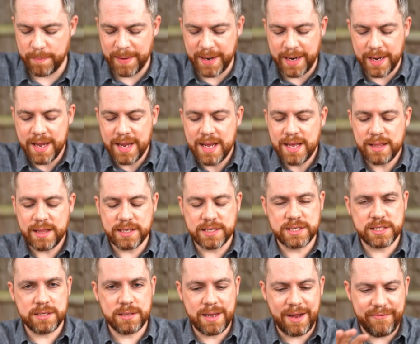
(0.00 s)
But
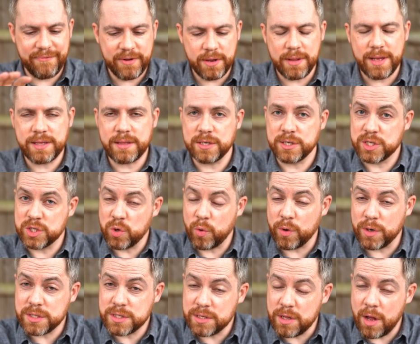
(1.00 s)
I feel like the
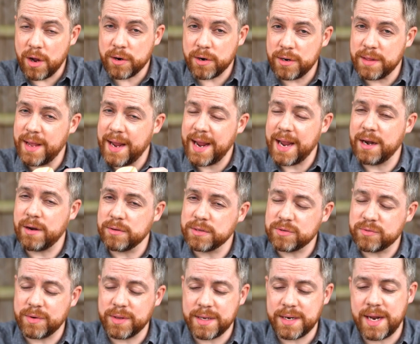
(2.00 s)
sword's longer, the
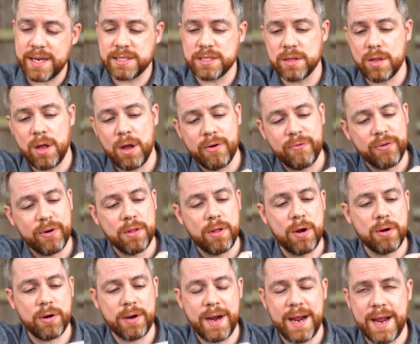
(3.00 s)
handle's really nice and long for a
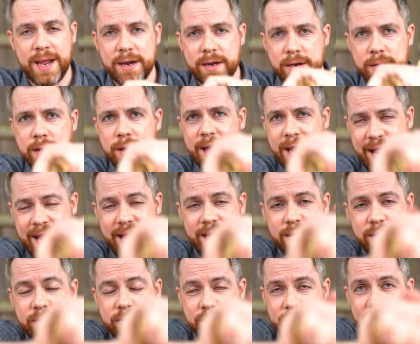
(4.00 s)
longer hand,
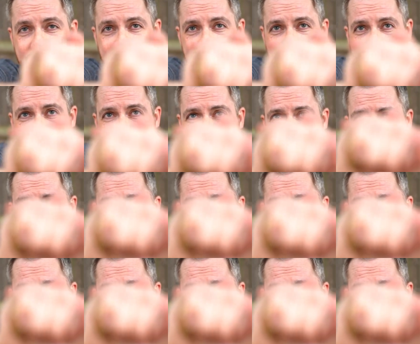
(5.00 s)
right? A larger